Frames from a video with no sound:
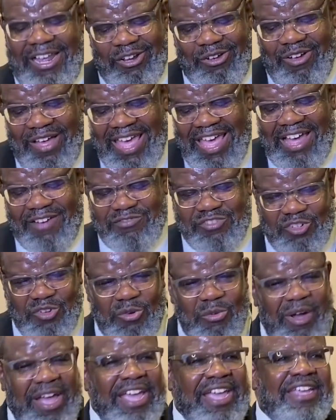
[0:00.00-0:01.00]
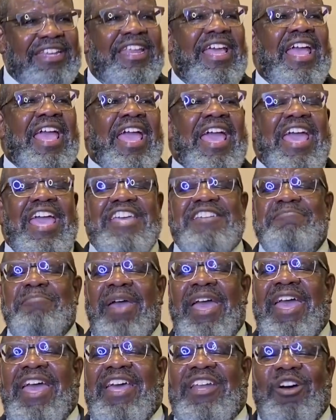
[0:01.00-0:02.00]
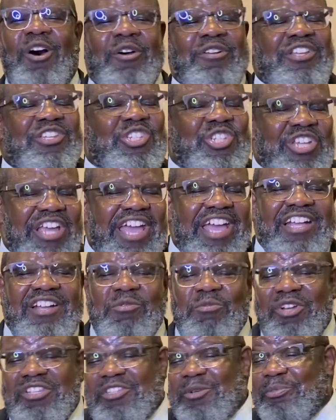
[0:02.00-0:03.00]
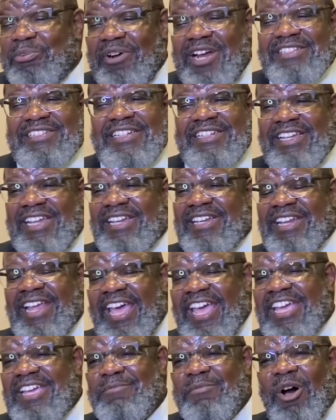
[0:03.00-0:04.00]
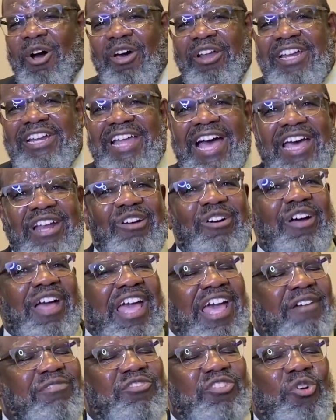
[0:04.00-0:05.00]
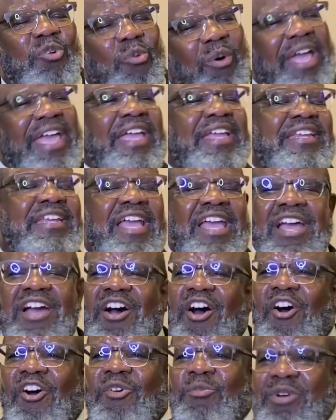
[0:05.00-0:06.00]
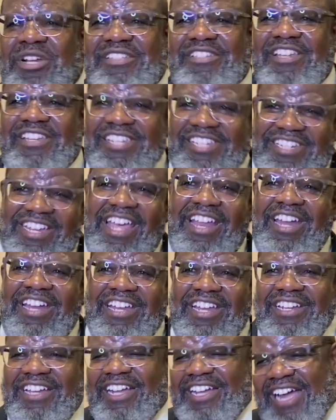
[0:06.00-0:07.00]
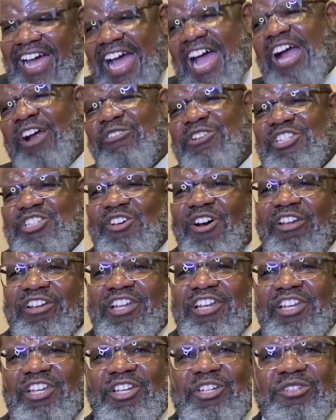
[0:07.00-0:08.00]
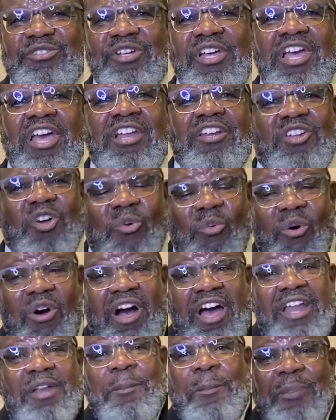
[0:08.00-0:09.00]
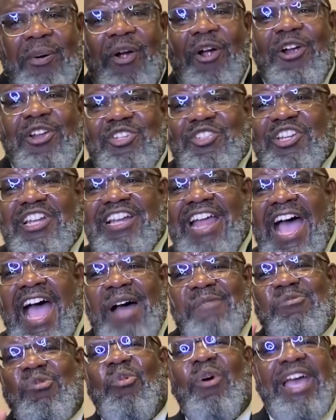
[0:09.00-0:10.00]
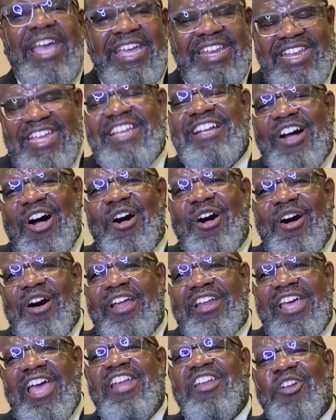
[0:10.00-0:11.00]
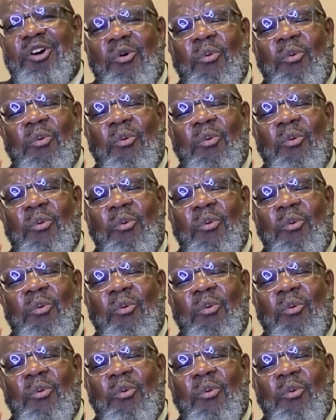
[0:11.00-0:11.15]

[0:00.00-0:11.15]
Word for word: don't have to wait, amen, on a check with the president name on it. I don't have to wait on what the Senate and the Congress going to do. The one person I'm waiting on and the